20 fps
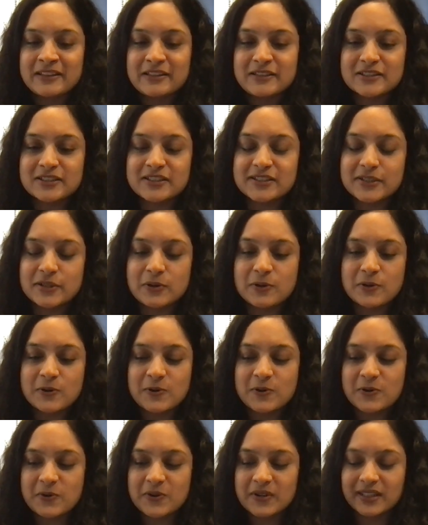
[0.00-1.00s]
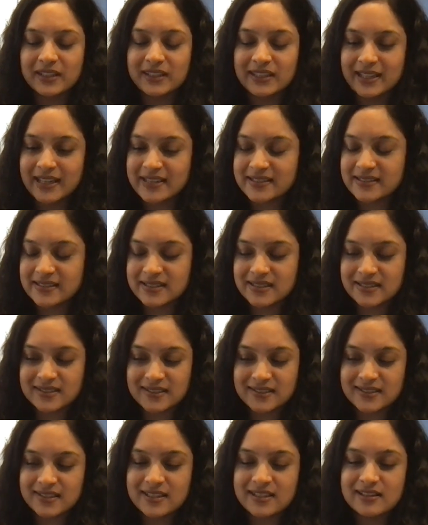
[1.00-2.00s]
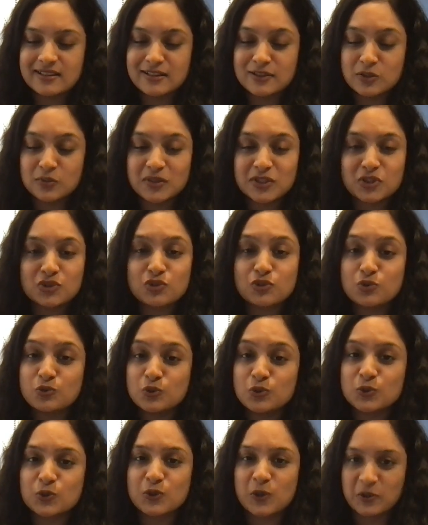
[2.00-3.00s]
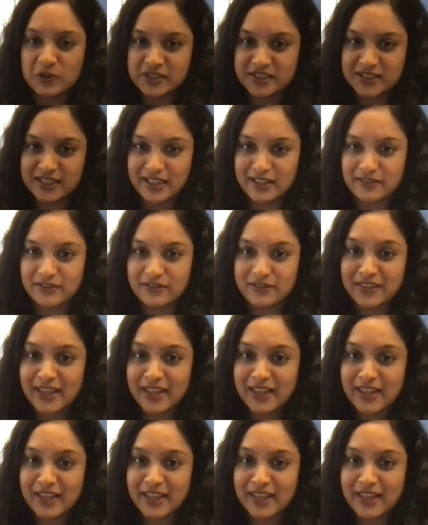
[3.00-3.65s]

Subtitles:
So yes, this is the year to be true to yourself.